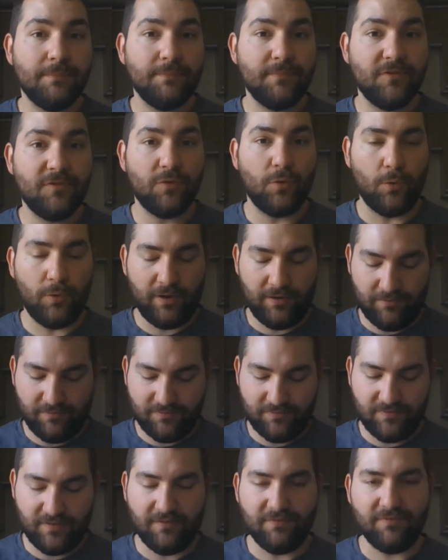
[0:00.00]
So
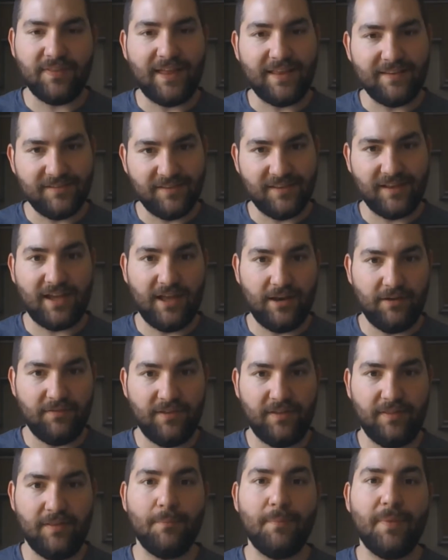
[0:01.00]
if that's the kind of
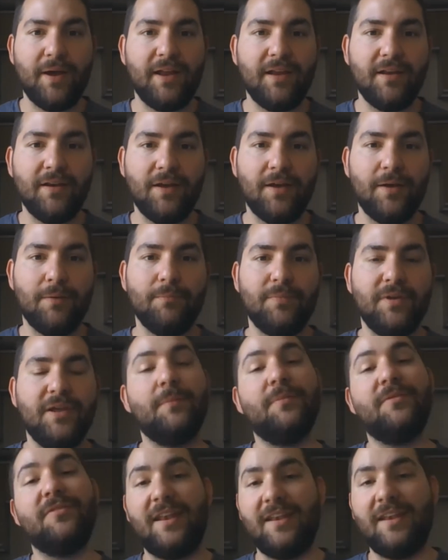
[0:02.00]
thing that might be
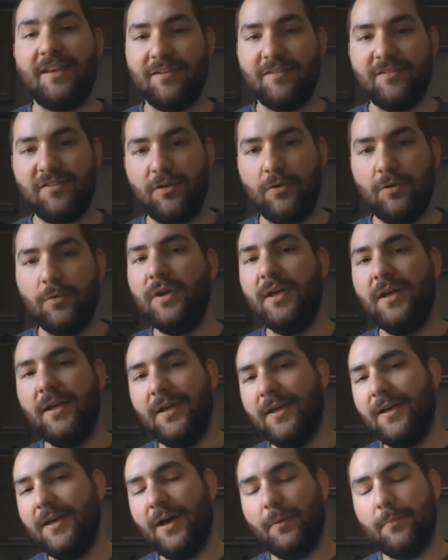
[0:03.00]
upsetting to you,
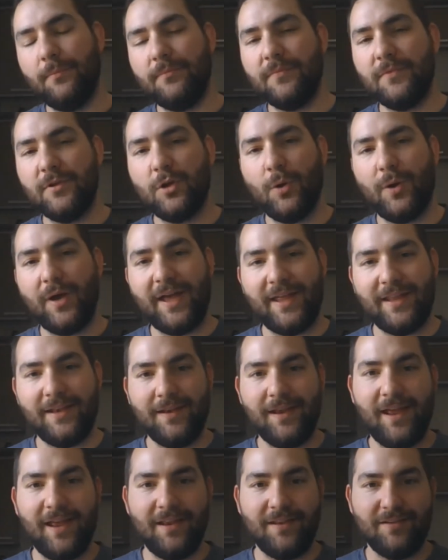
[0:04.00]
go
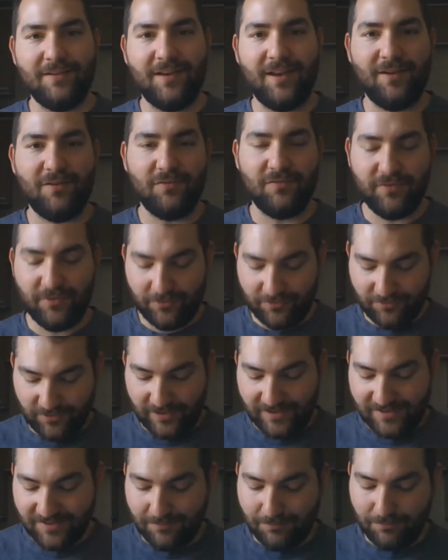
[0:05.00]
ahead and feel
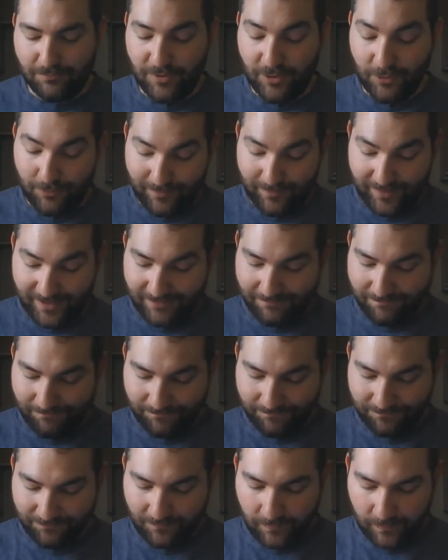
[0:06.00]
free to mute me.
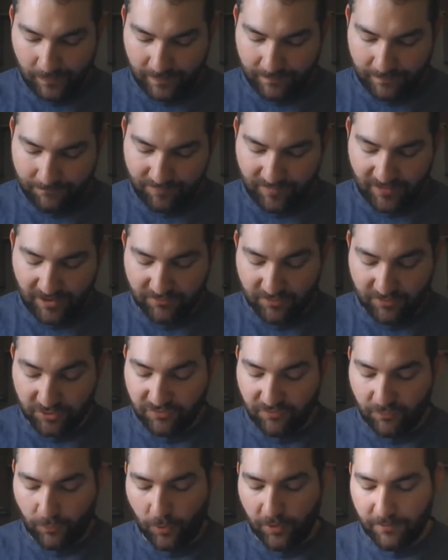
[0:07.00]

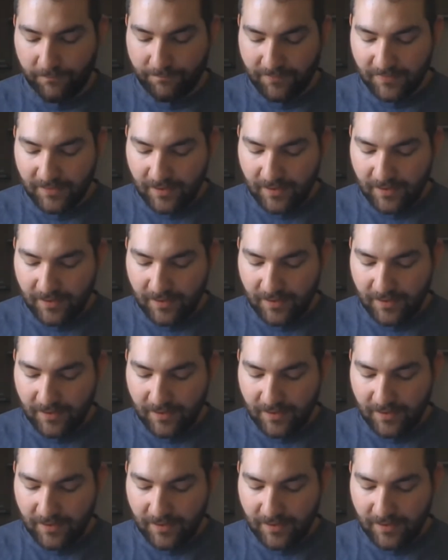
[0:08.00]
Verse 4.